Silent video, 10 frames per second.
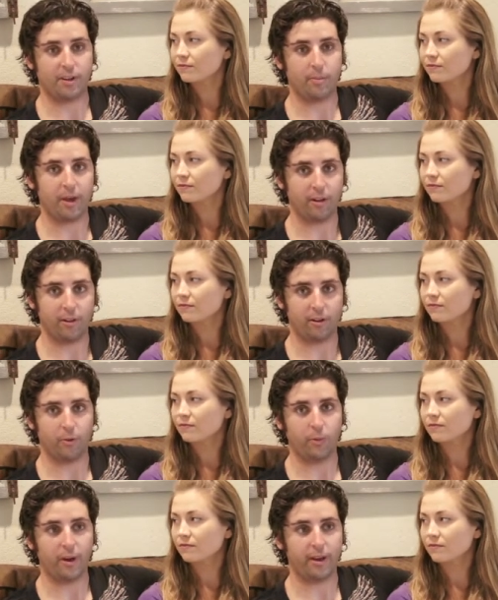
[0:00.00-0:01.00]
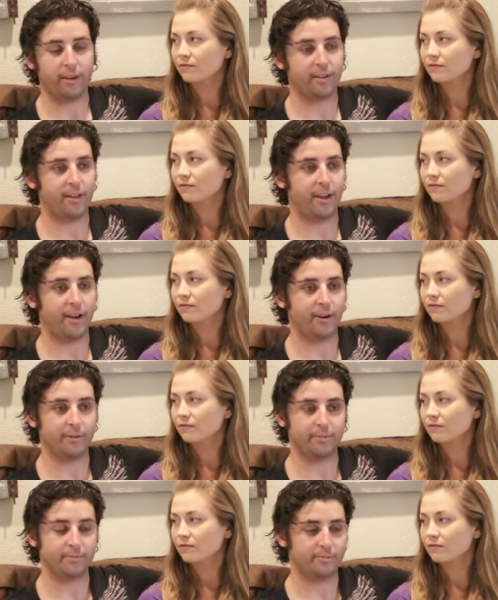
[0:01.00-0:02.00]
Speaker 1: that he made along the way.
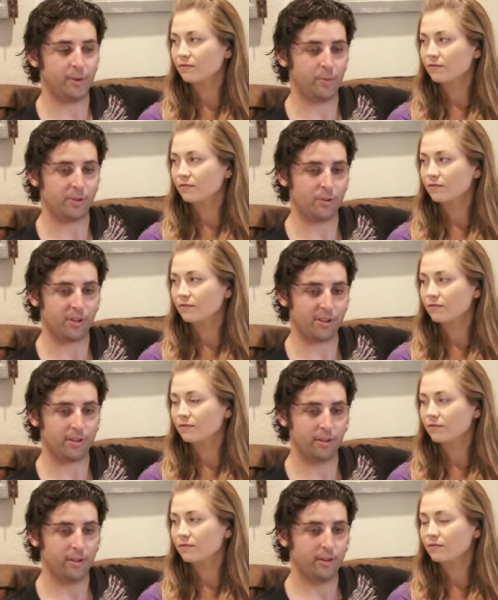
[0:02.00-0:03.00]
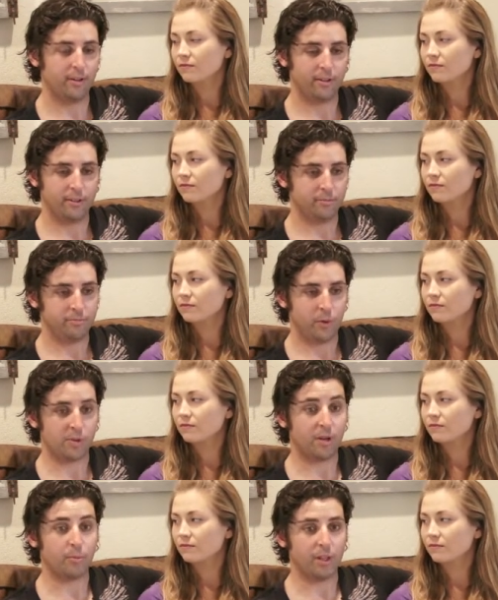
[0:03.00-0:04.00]
Um, it was just, it
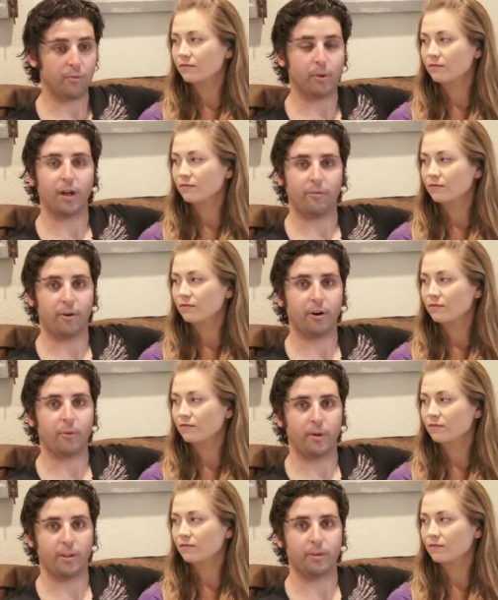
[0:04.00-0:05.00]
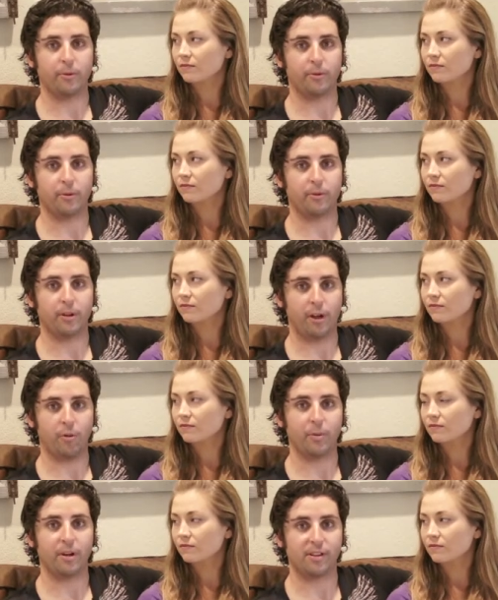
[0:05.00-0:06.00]
was unbelievable how far he went to, to
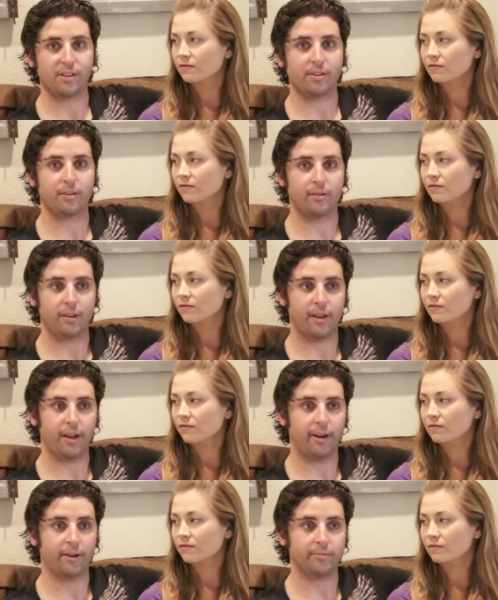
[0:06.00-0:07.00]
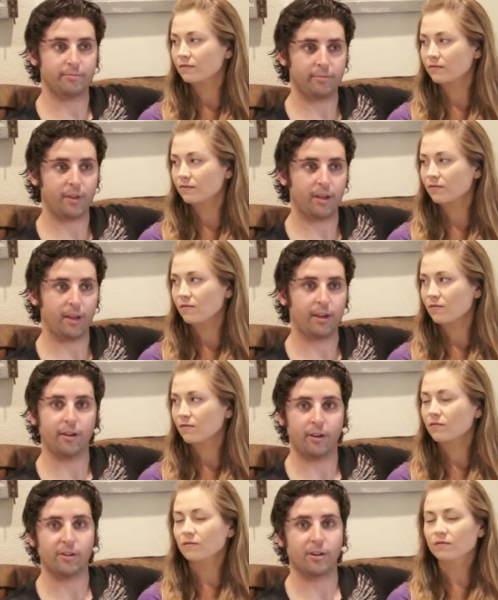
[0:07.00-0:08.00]
help us uh, get
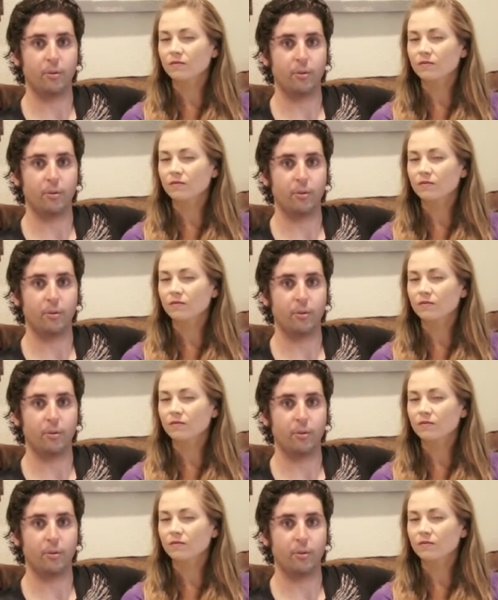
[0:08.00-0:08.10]
into this